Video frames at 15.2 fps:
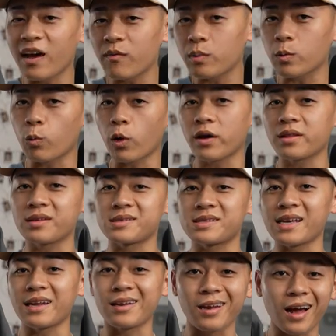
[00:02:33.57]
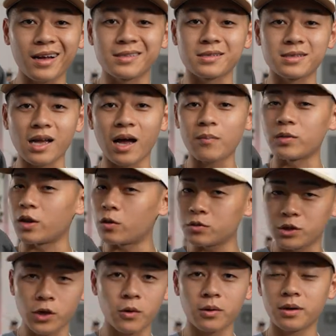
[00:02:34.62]
have been wearing this set non-stop, no
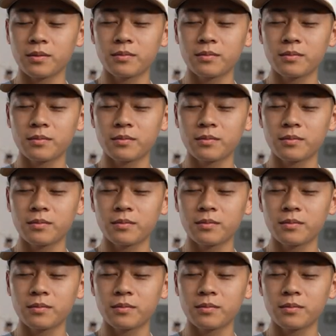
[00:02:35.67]
joke.